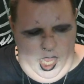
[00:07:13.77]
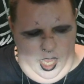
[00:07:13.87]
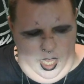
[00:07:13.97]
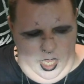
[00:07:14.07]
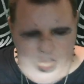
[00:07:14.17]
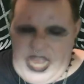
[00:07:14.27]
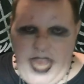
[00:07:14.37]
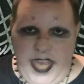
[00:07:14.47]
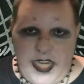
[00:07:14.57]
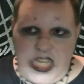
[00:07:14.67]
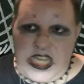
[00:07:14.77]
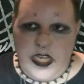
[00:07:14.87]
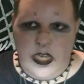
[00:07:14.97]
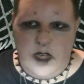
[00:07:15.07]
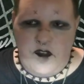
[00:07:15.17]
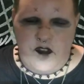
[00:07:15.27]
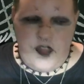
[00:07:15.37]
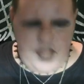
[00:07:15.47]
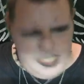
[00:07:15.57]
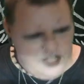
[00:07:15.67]
And for this
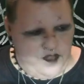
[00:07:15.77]
video,